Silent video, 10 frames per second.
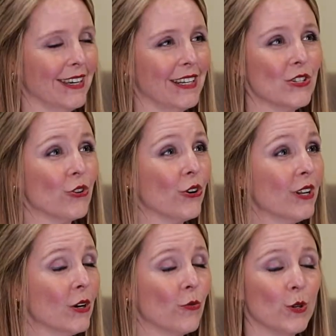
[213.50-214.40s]
and it
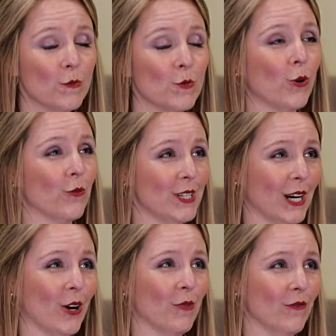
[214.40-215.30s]
started at Williamsport
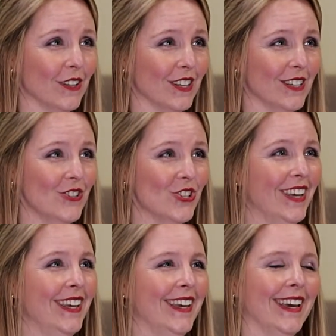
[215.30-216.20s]
Retirement Village,
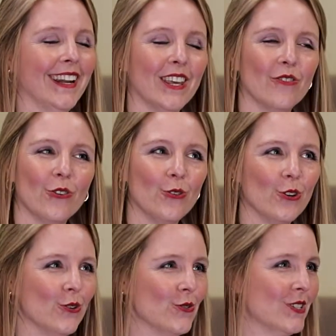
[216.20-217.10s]
and I give
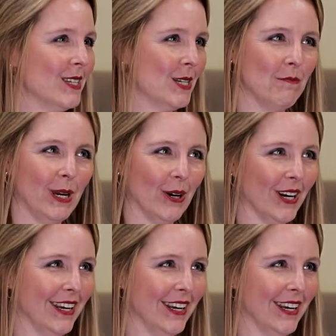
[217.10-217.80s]
kudos to Tim Berry.